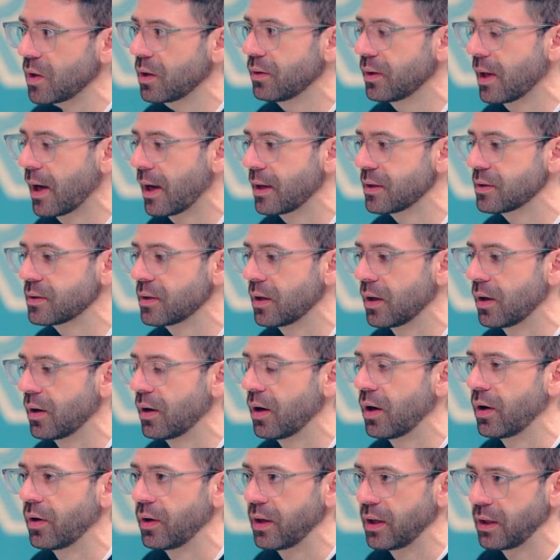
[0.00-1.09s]
that
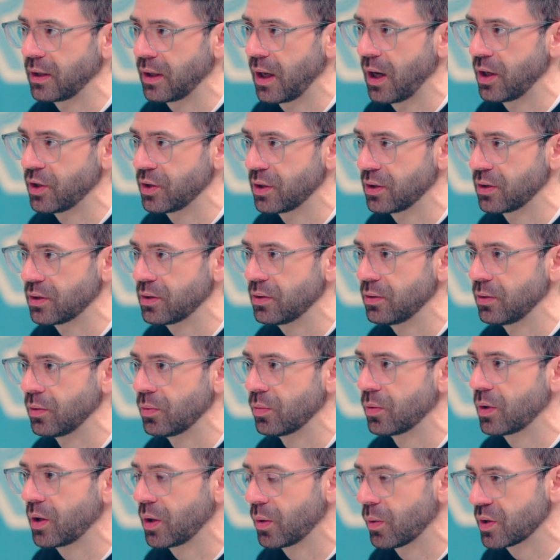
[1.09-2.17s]
are engaging to
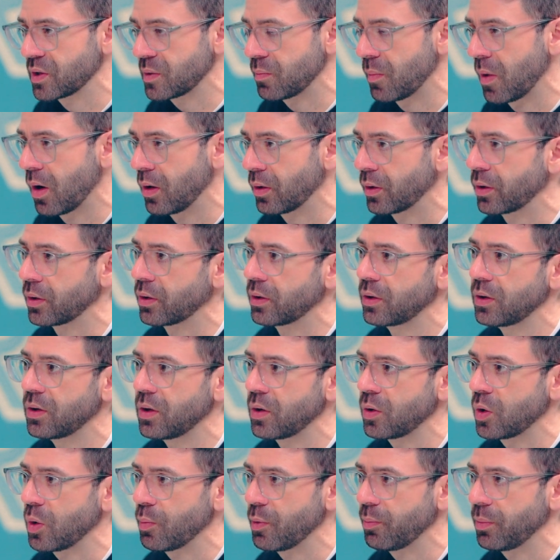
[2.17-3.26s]
a smaller
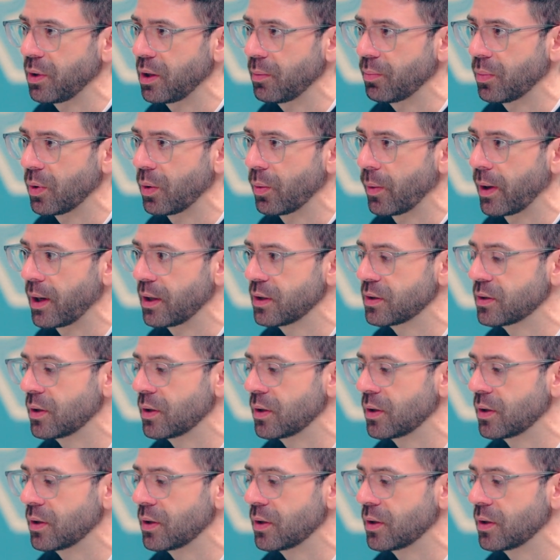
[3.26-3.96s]
group of people, right?